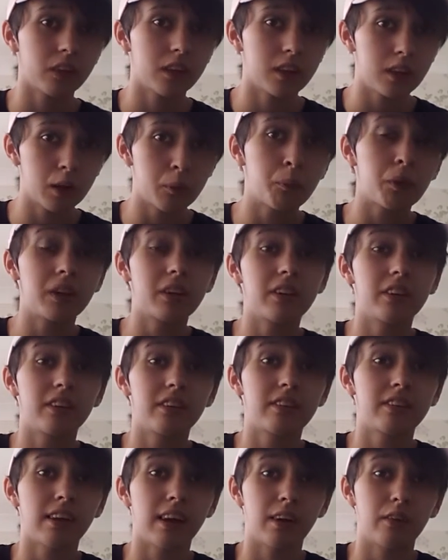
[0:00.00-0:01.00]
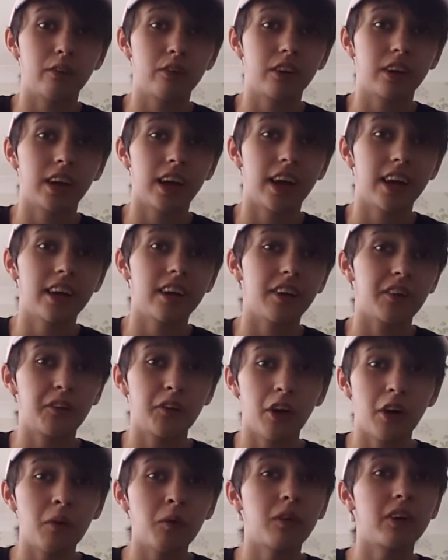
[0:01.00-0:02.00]
Keep it to yourself, okay? I
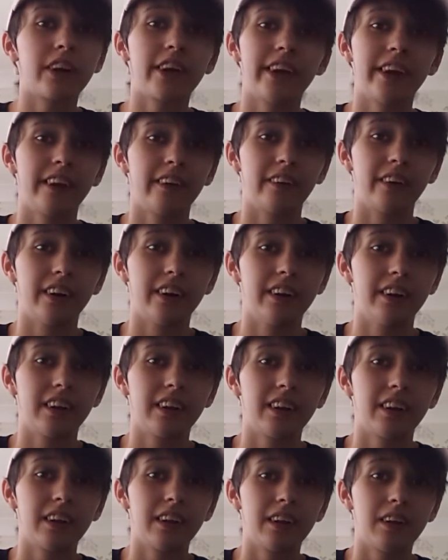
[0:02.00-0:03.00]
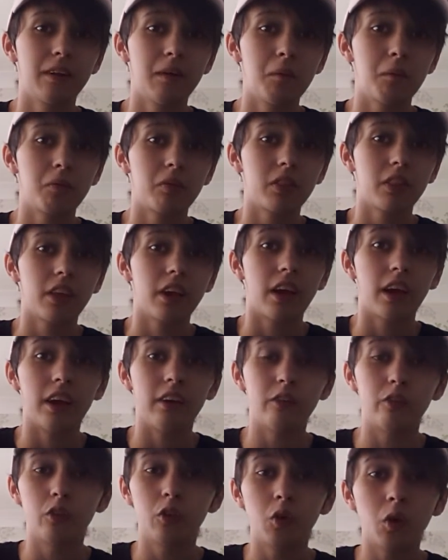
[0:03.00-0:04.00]
don't want to hear it.
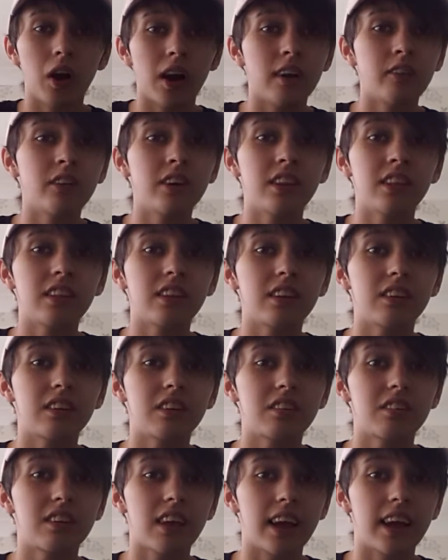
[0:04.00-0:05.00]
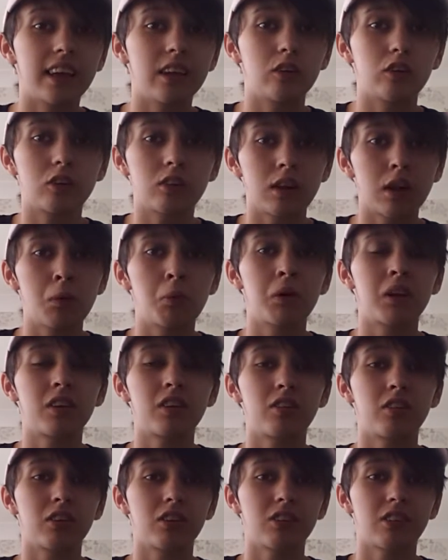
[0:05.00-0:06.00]
If you have anything to say, just keep it
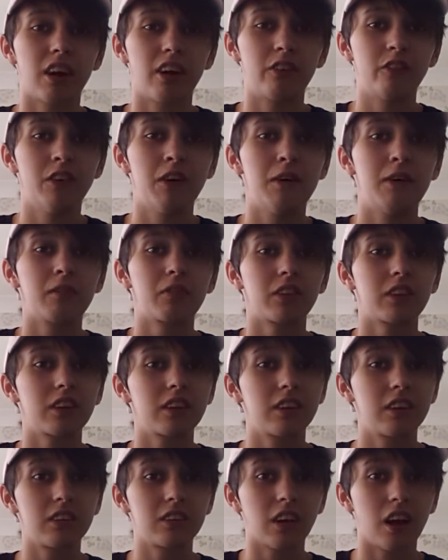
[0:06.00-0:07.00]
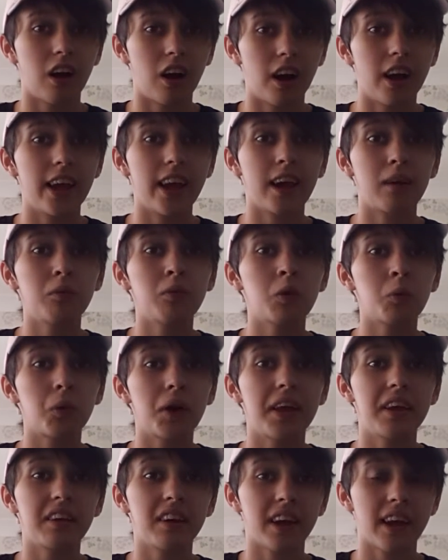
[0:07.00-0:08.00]
to yourself. Because I am the
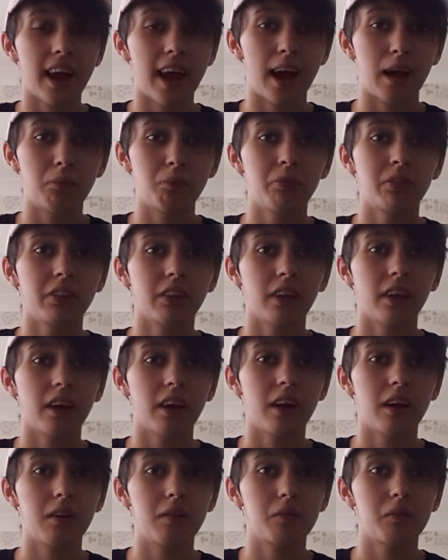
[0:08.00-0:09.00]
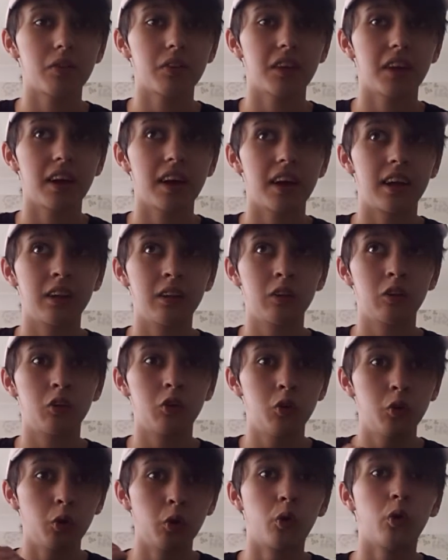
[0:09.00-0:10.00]
way I am, and
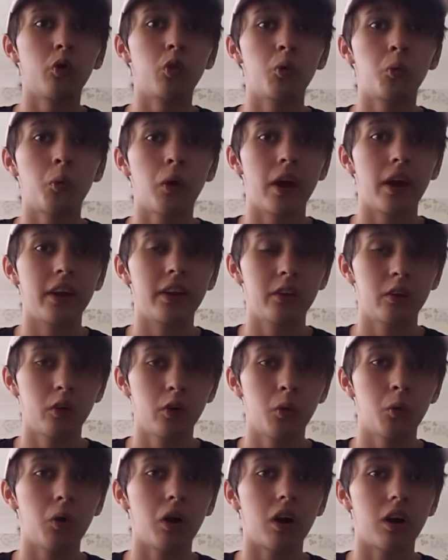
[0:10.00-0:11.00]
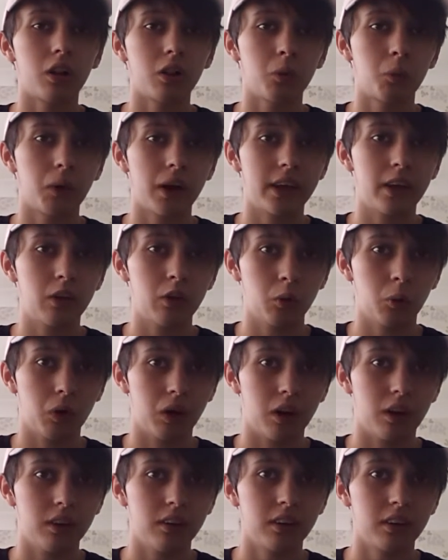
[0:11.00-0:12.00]
you're the way you are the way you
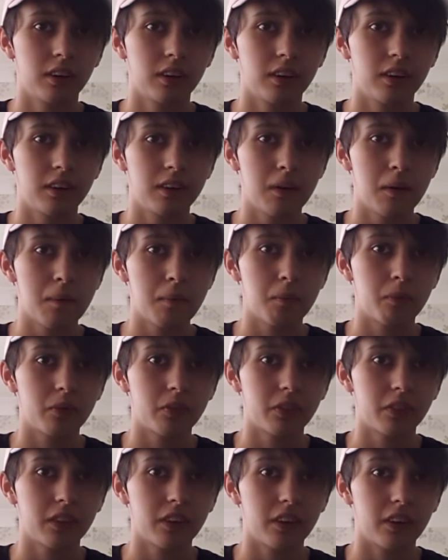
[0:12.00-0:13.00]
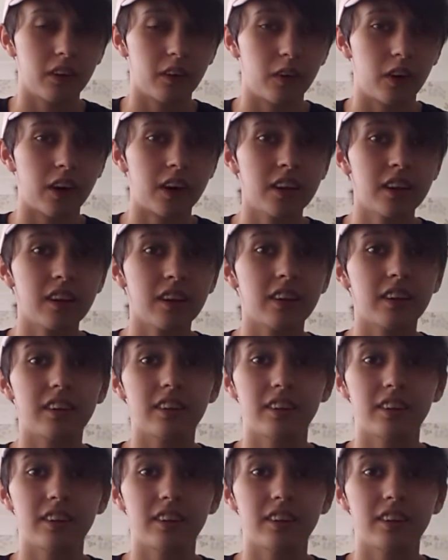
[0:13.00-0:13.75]
are. Alright?